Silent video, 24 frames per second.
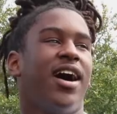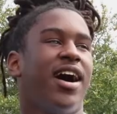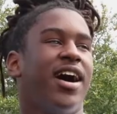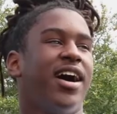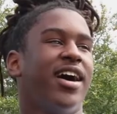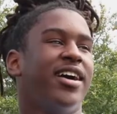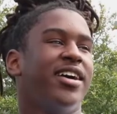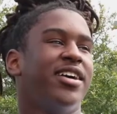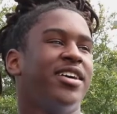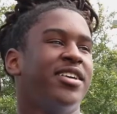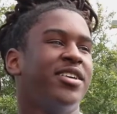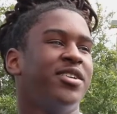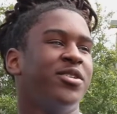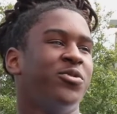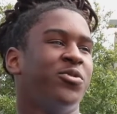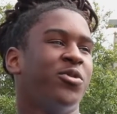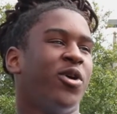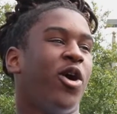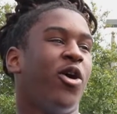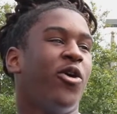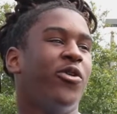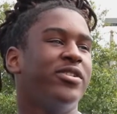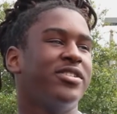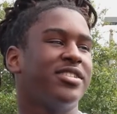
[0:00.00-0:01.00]
I
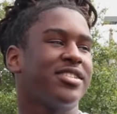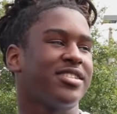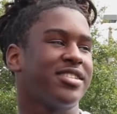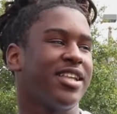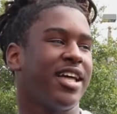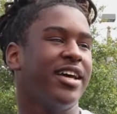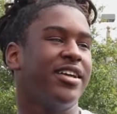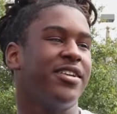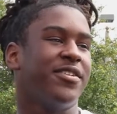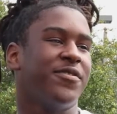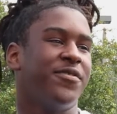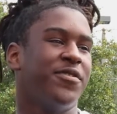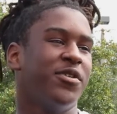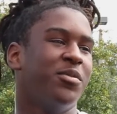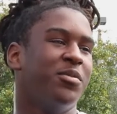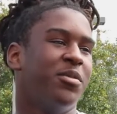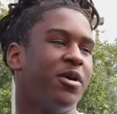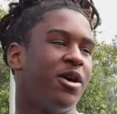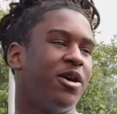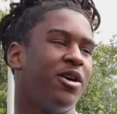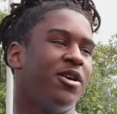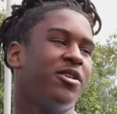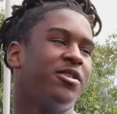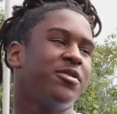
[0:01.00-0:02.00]
always liked
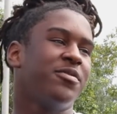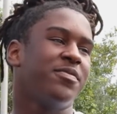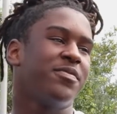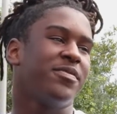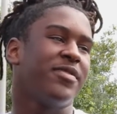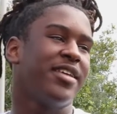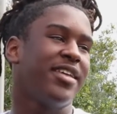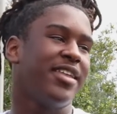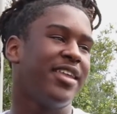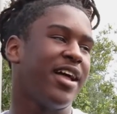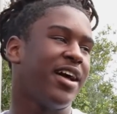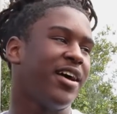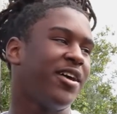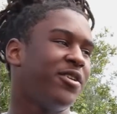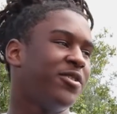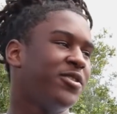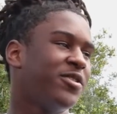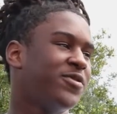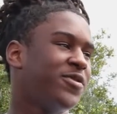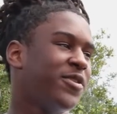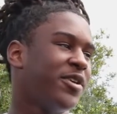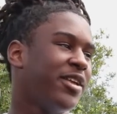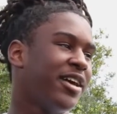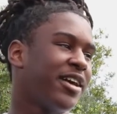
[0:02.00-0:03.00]
football, and I
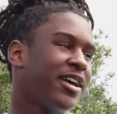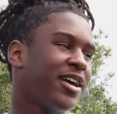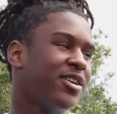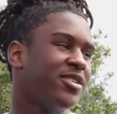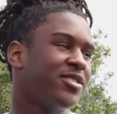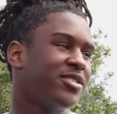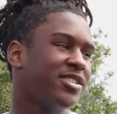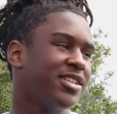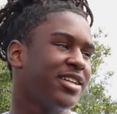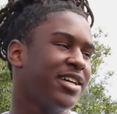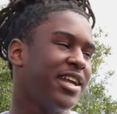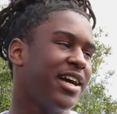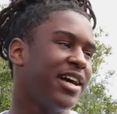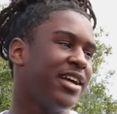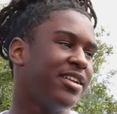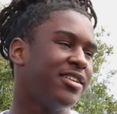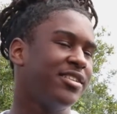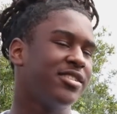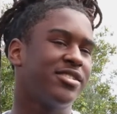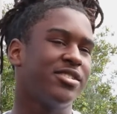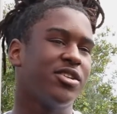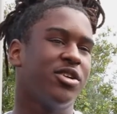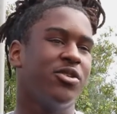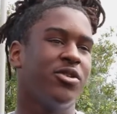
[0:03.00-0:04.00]
always felt like I was good at
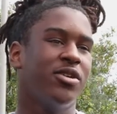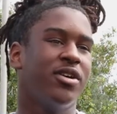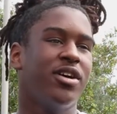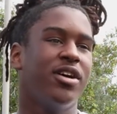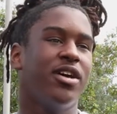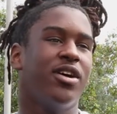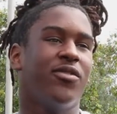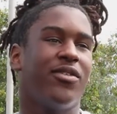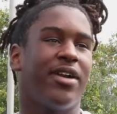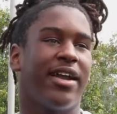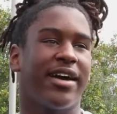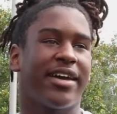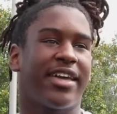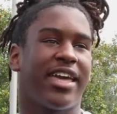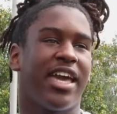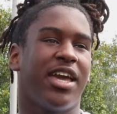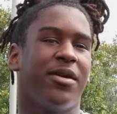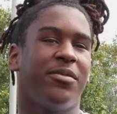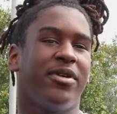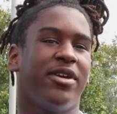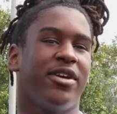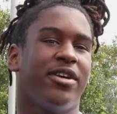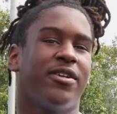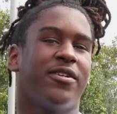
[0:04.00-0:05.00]
it. So when I
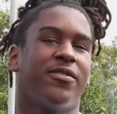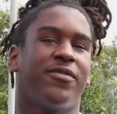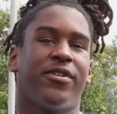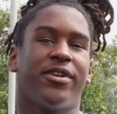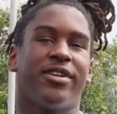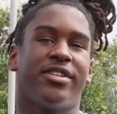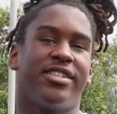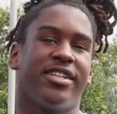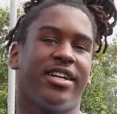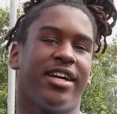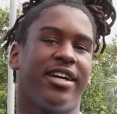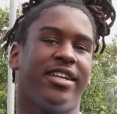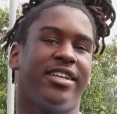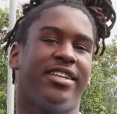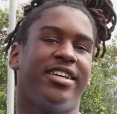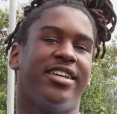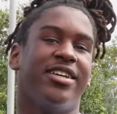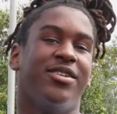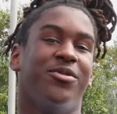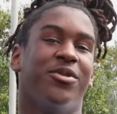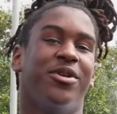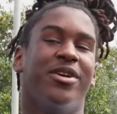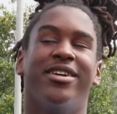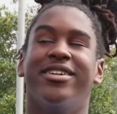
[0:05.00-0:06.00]
came here, first thing I
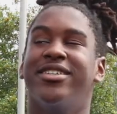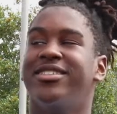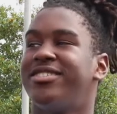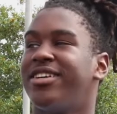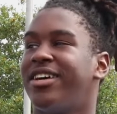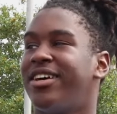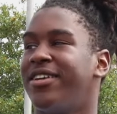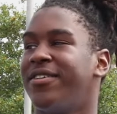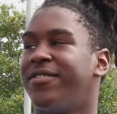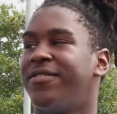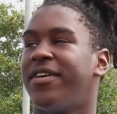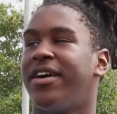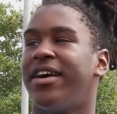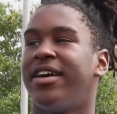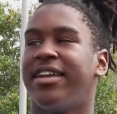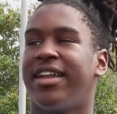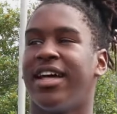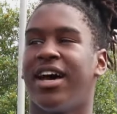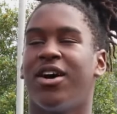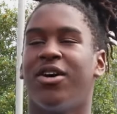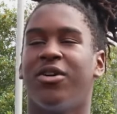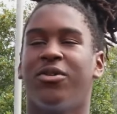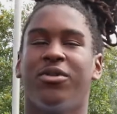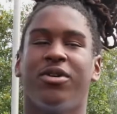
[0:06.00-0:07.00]
did was try to
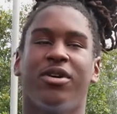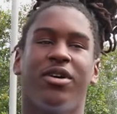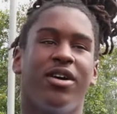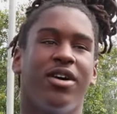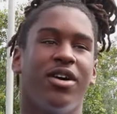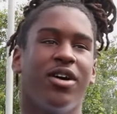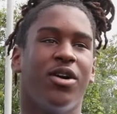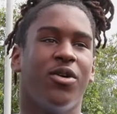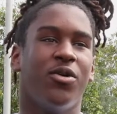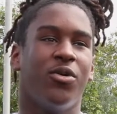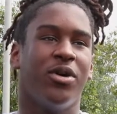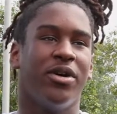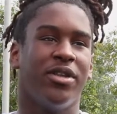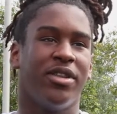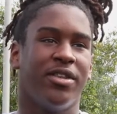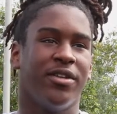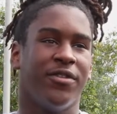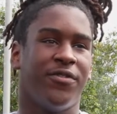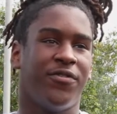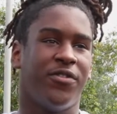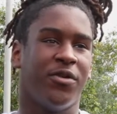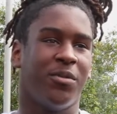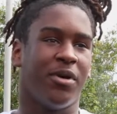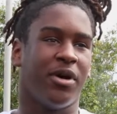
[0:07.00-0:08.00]
find out what
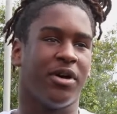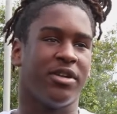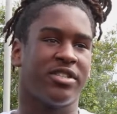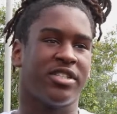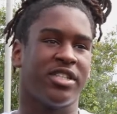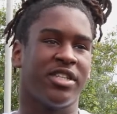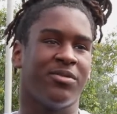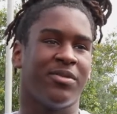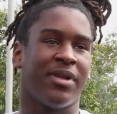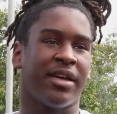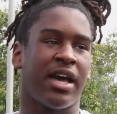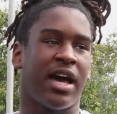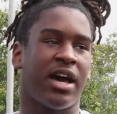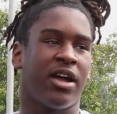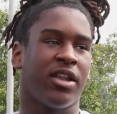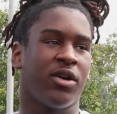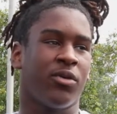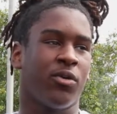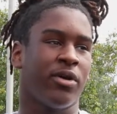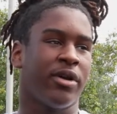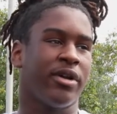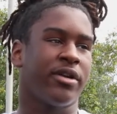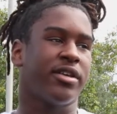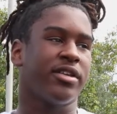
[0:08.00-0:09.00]
the football team, like how
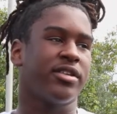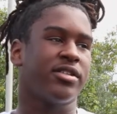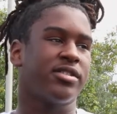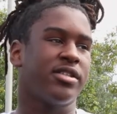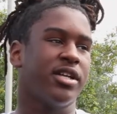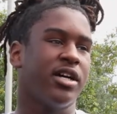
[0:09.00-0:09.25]
they work and